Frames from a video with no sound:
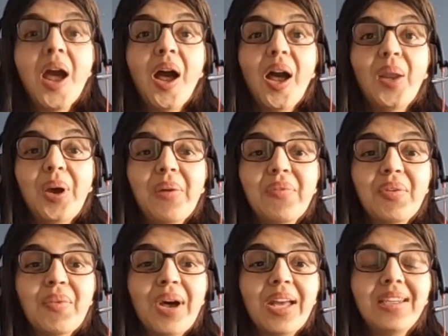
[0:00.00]
Hello
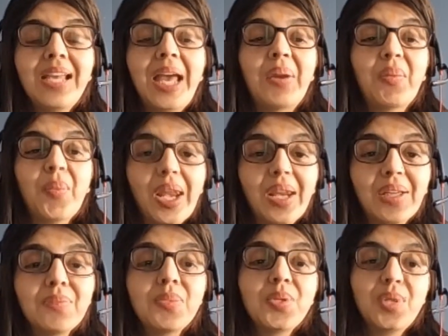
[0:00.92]
everyone and
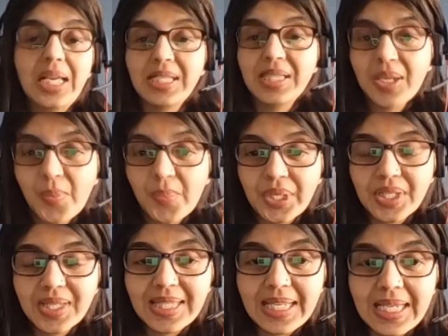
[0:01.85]
welcome to lesson number
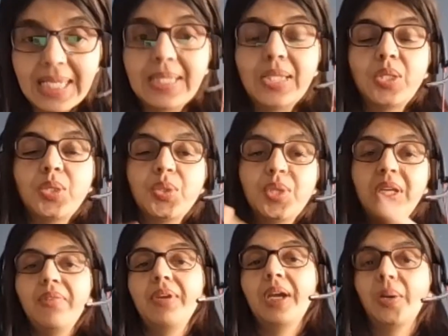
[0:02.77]
6.
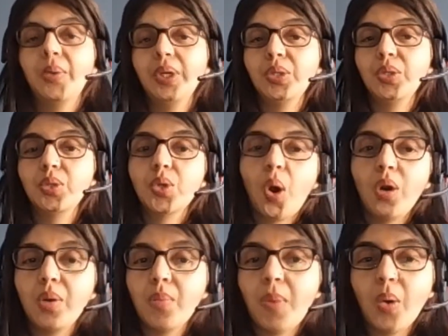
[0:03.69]
Today we are going to
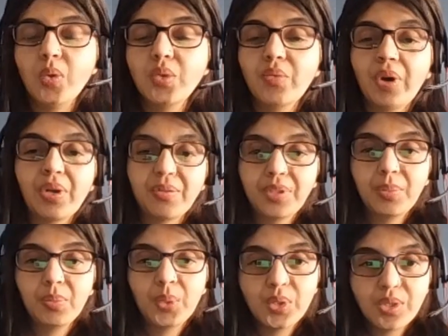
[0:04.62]
talk about one of the
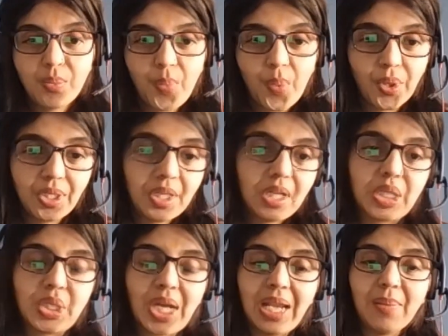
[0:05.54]
most important
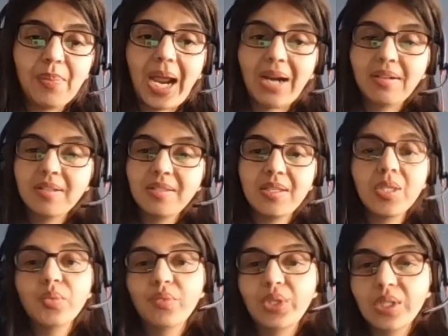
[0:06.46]
agile
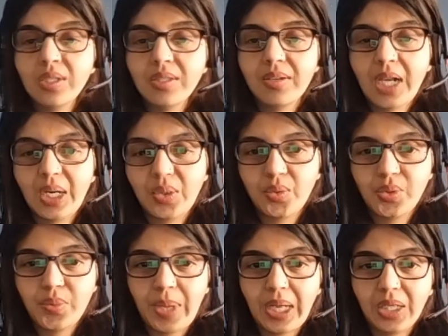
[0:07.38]
practices, which is
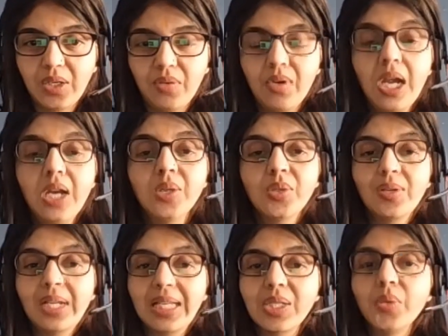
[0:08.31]
retrospective. So
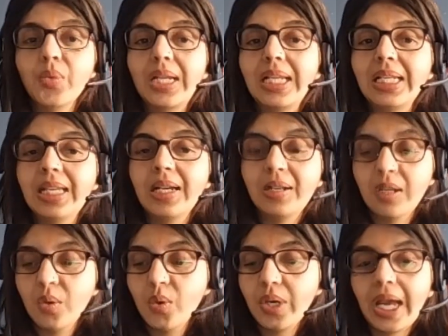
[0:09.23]
let's quickly take a
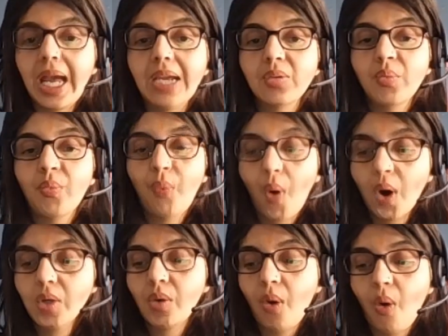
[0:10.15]
look at
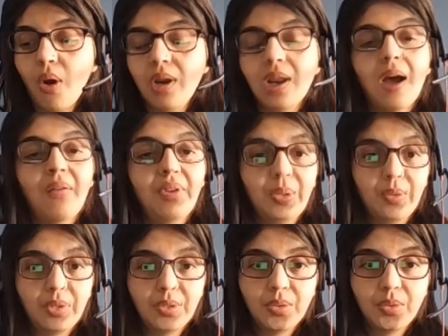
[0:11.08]
what all are we
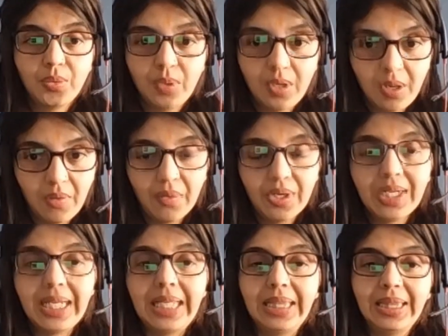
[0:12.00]
going to cover
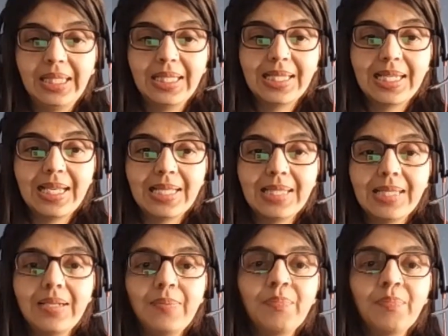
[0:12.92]
in this lesson.